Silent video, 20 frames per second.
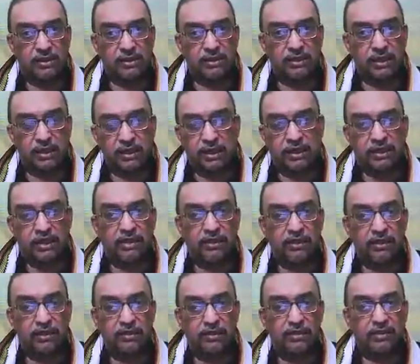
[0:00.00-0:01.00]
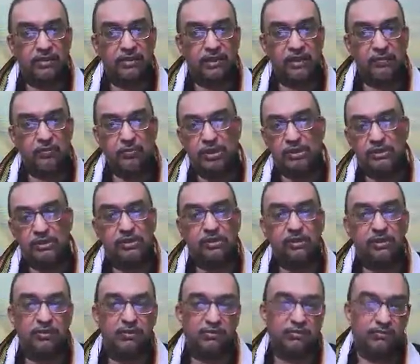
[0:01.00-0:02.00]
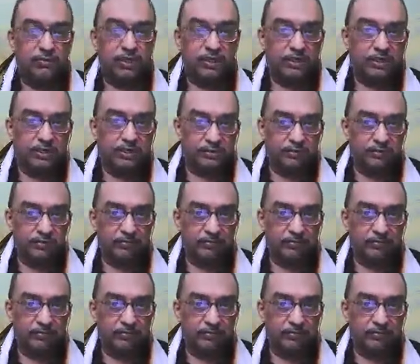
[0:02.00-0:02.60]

it again, that makes it 1 year.